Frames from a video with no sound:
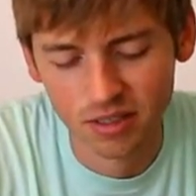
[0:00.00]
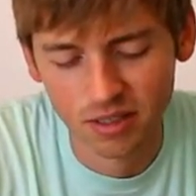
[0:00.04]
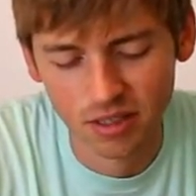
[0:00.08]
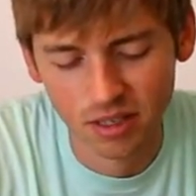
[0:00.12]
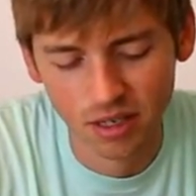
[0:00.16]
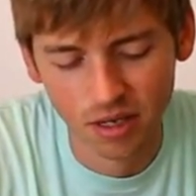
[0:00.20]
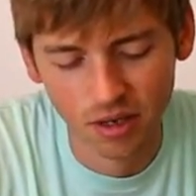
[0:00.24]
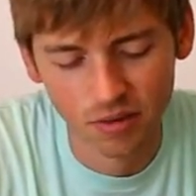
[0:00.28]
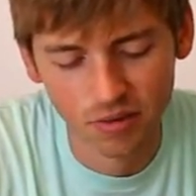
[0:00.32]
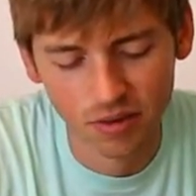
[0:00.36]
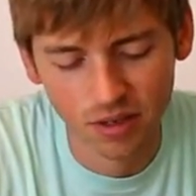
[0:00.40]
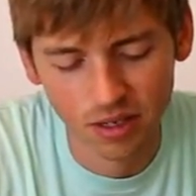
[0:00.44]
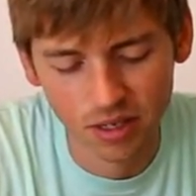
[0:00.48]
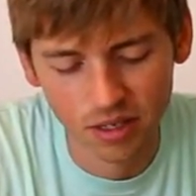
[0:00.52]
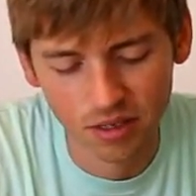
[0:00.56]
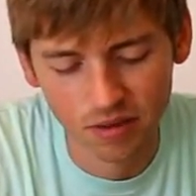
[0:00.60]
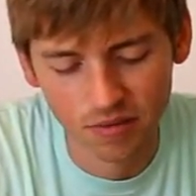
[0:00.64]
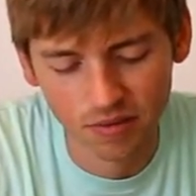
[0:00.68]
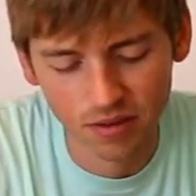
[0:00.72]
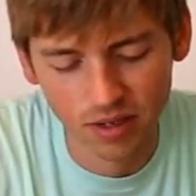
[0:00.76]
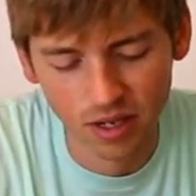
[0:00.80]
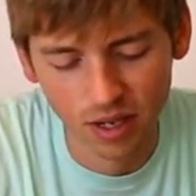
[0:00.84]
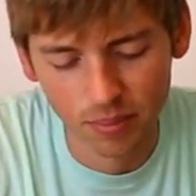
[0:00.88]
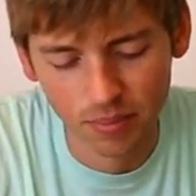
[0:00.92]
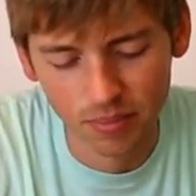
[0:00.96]
they could
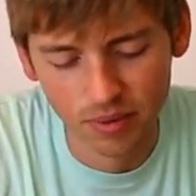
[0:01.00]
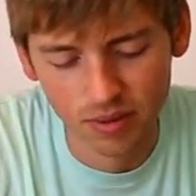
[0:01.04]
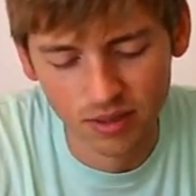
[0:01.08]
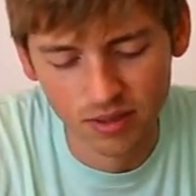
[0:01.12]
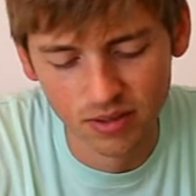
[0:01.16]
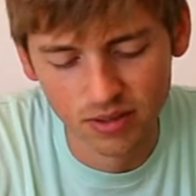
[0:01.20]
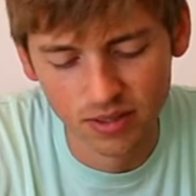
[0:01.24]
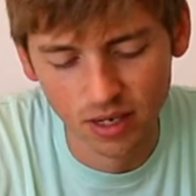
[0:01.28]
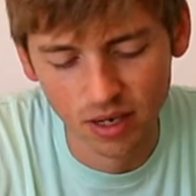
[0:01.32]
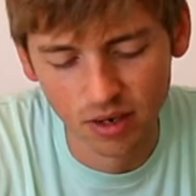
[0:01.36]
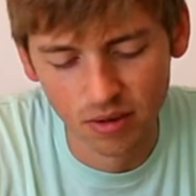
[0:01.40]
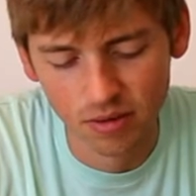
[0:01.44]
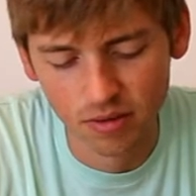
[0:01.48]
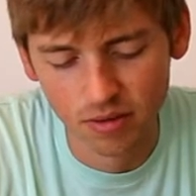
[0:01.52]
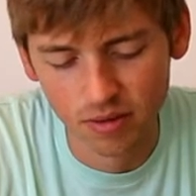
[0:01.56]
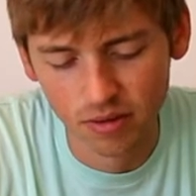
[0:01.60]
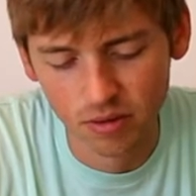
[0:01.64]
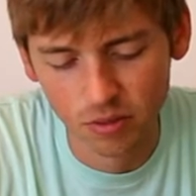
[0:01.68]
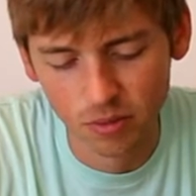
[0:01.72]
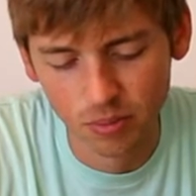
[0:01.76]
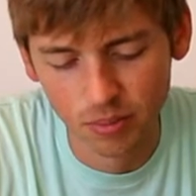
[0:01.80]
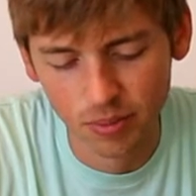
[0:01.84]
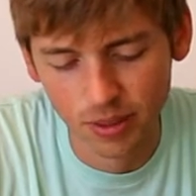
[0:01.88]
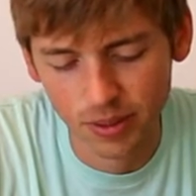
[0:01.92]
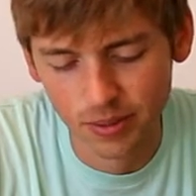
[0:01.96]
have dampened the sound a
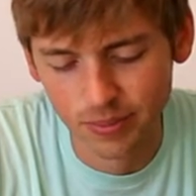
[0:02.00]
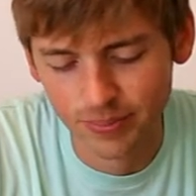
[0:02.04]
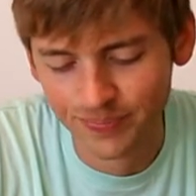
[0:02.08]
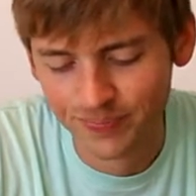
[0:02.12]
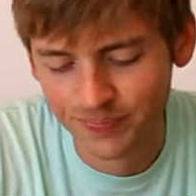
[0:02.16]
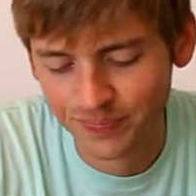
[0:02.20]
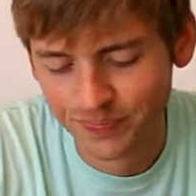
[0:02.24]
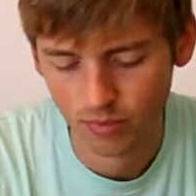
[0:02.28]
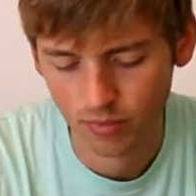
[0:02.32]
little bit.